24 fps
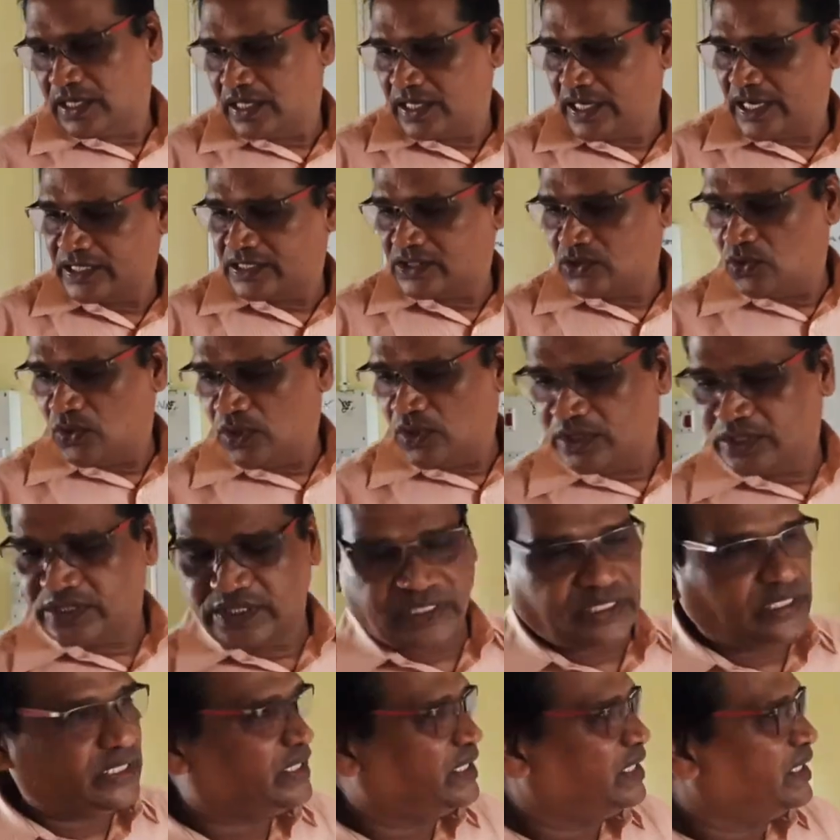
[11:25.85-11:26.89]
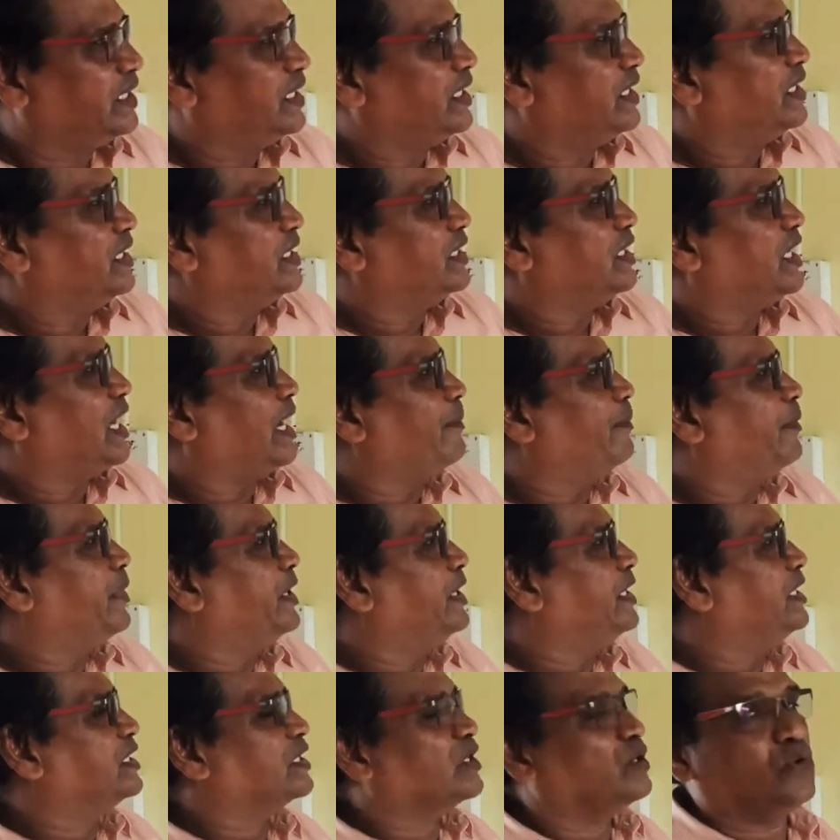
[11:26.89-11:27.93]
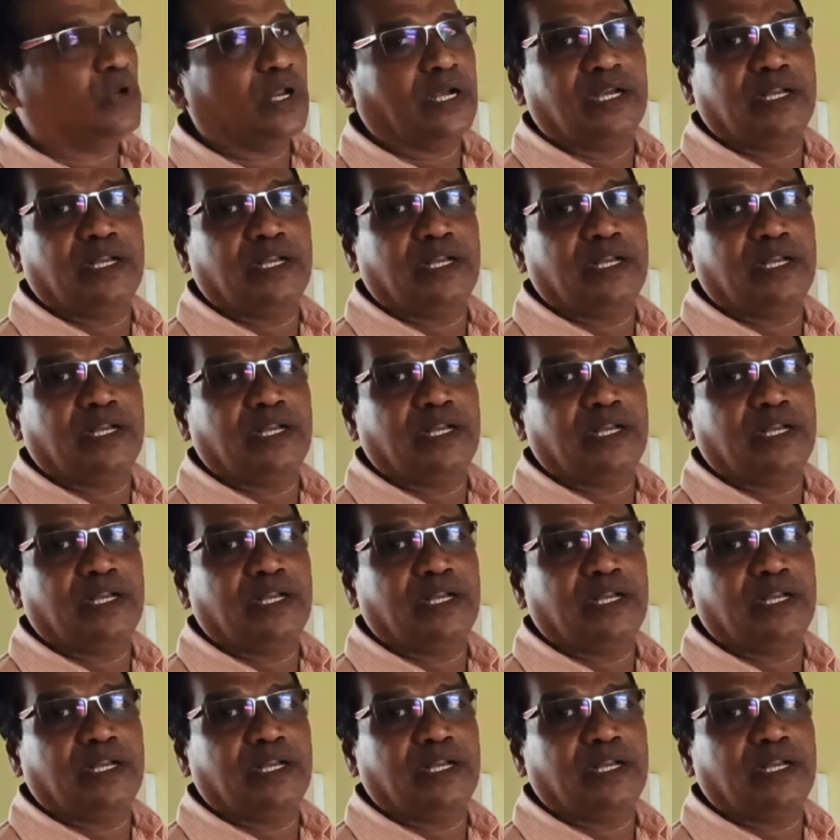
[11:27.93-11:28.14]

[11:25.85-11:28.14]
Next we will see the appendicular